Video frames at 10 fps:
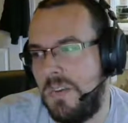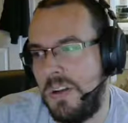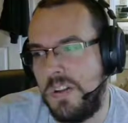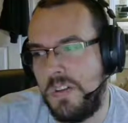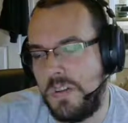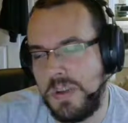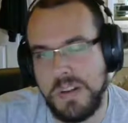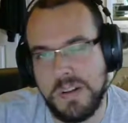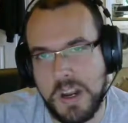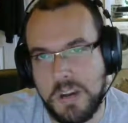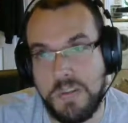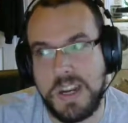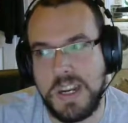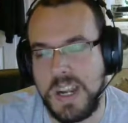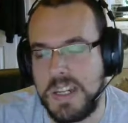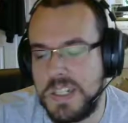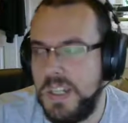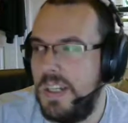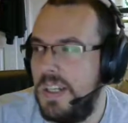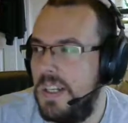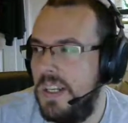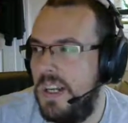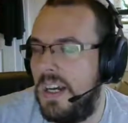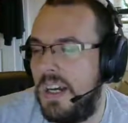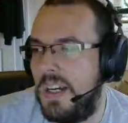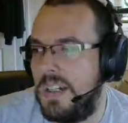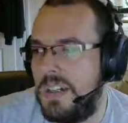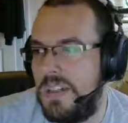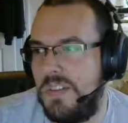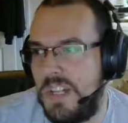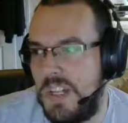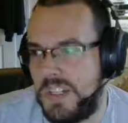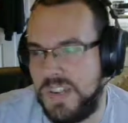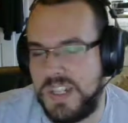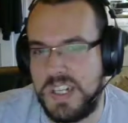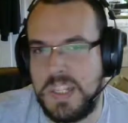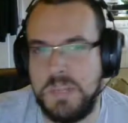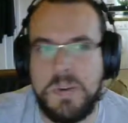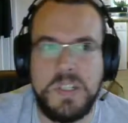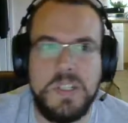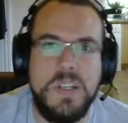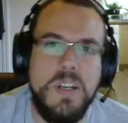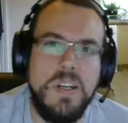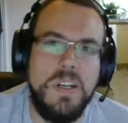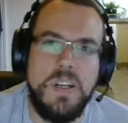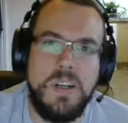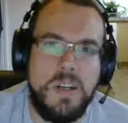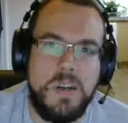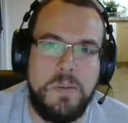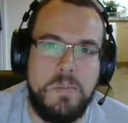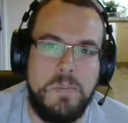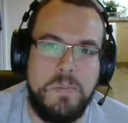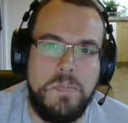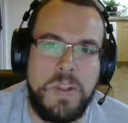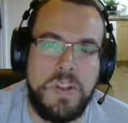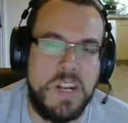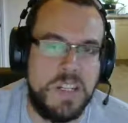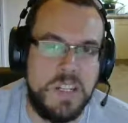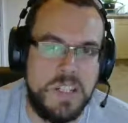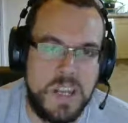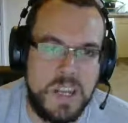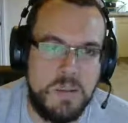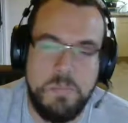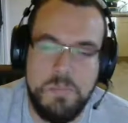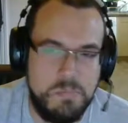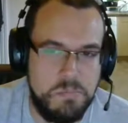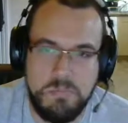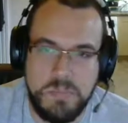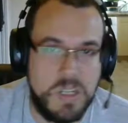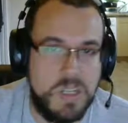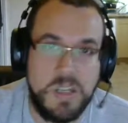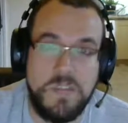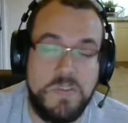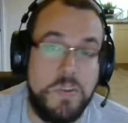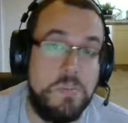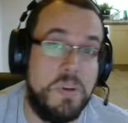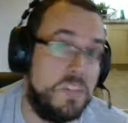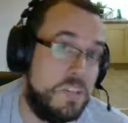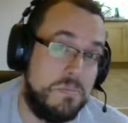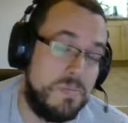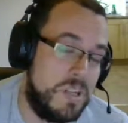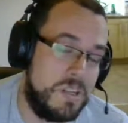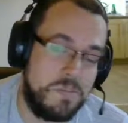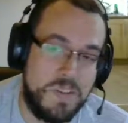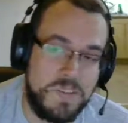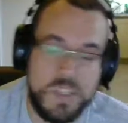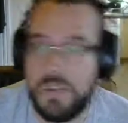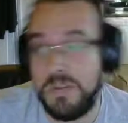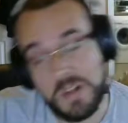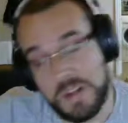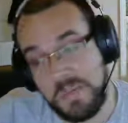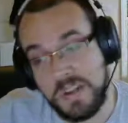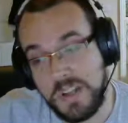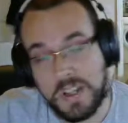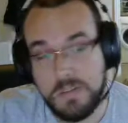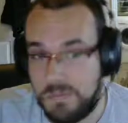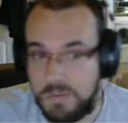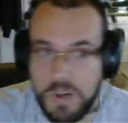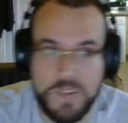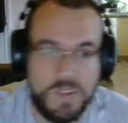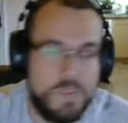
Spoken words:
going to be a great case in terms of aesthetics, but at the end of the day, if you're on a budget, that's what you have to do. I've been there, whatever.